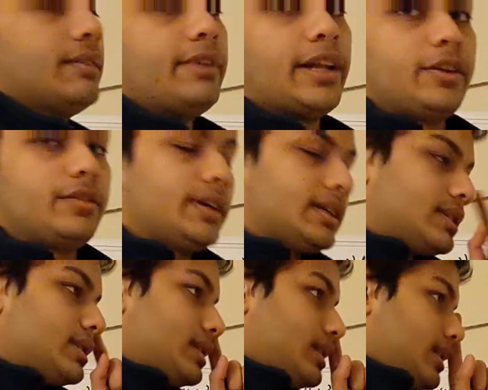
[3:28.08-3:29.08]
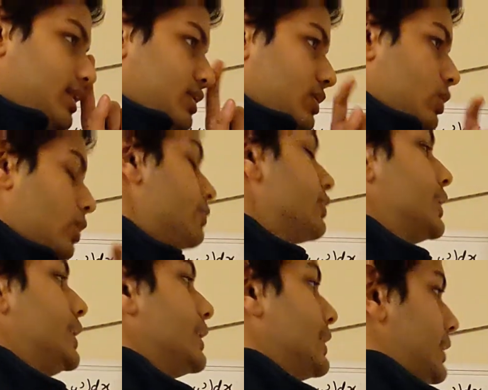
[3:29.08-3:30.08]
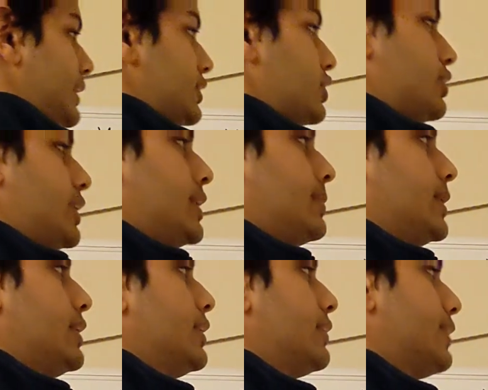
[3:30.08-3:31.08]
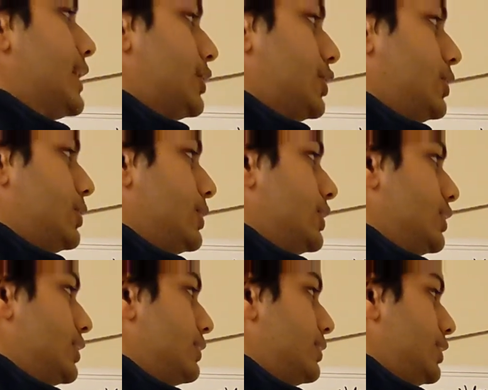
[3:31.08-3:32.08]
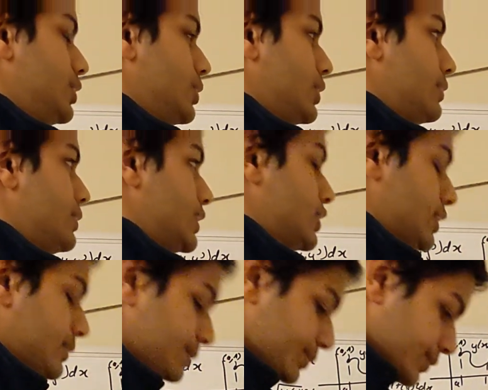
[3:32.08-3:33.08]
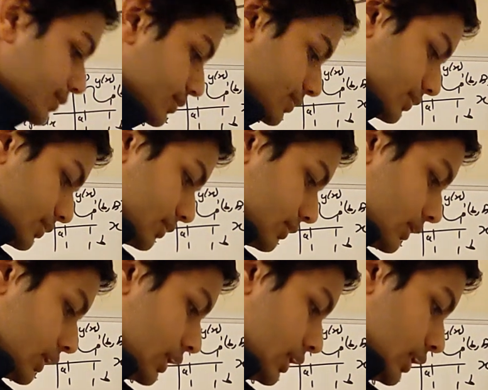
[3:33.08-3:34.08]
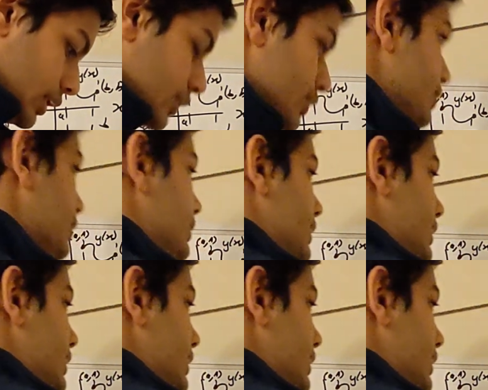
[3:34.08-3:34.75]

that value of x is hopefully an extreme value of your function. So